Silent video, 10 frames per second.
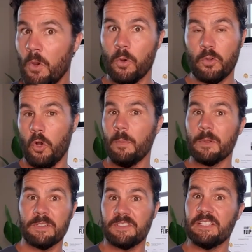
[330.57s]
Oklahoma
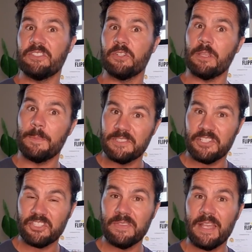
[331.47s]
recently took the
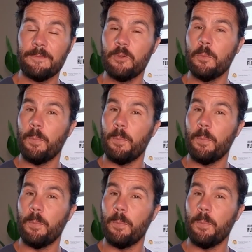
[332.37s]
position that if you